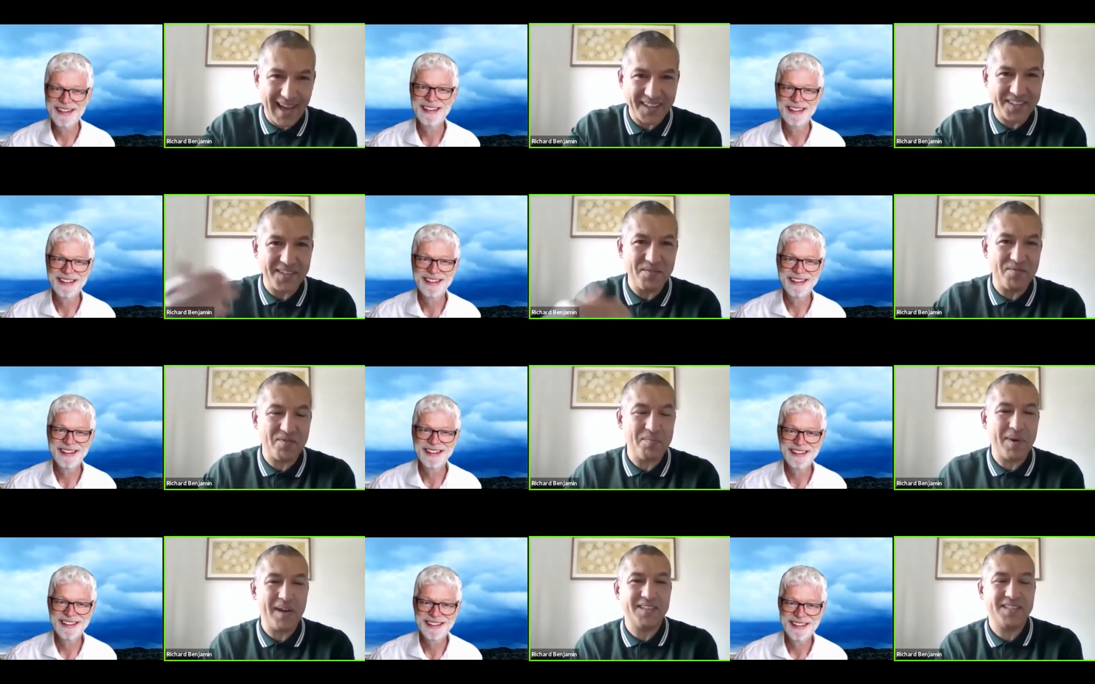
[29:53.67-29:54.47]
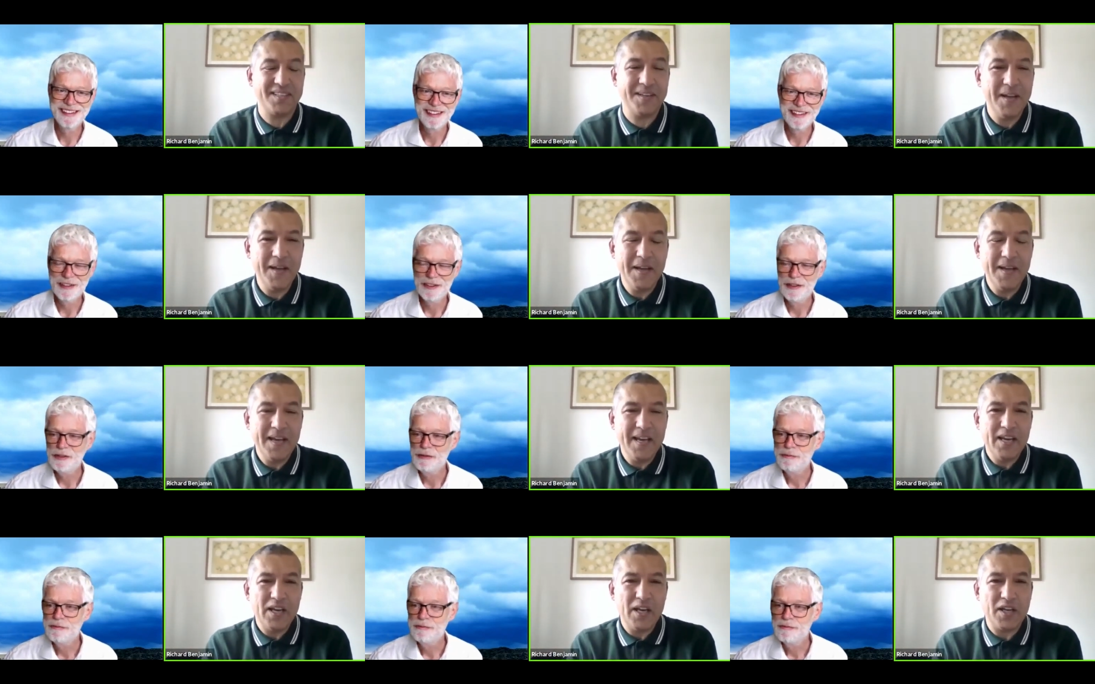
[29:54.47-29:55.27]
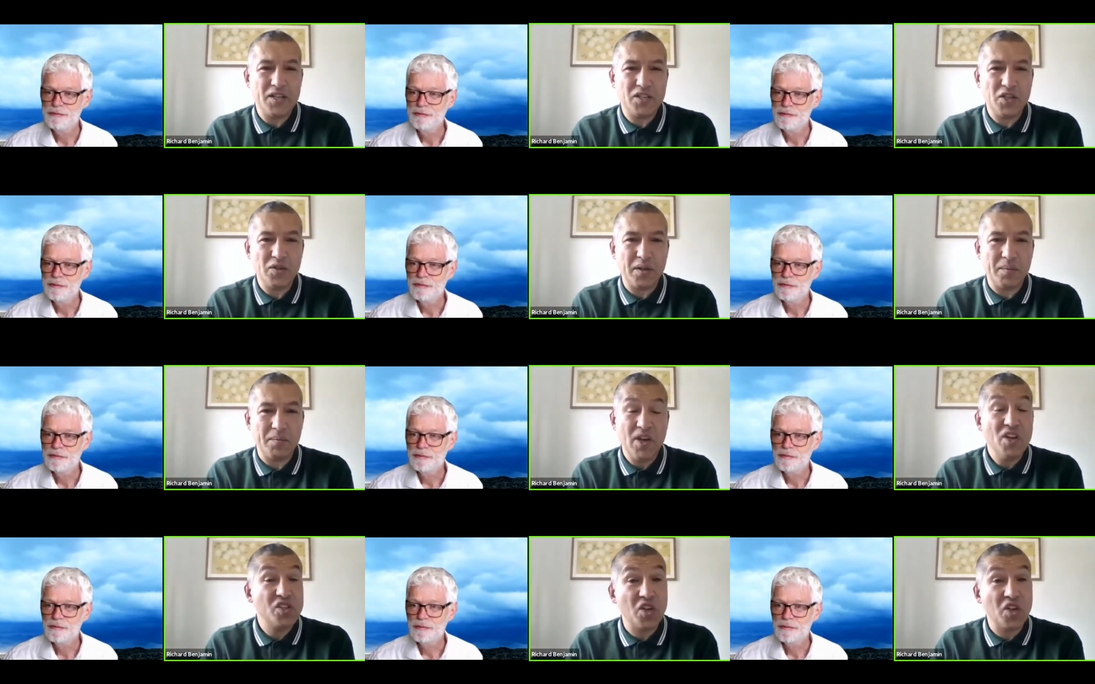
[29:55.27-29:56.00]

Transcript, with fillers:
Speaker 1: adding information uh, to them.